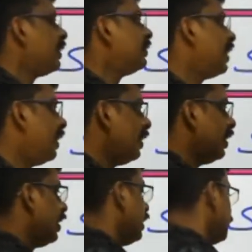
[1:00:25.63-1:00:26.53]
Then
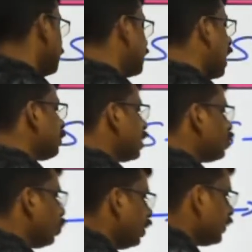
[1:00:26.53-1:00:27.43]
the time
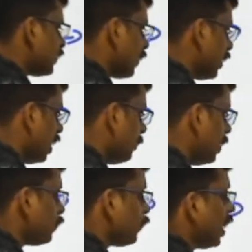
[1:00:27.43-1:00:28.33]
ratio is definitely
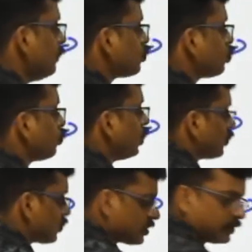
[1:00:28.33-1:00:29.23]
be 5 is to
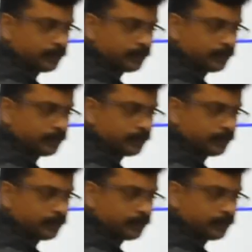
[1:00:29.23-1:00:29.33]
6.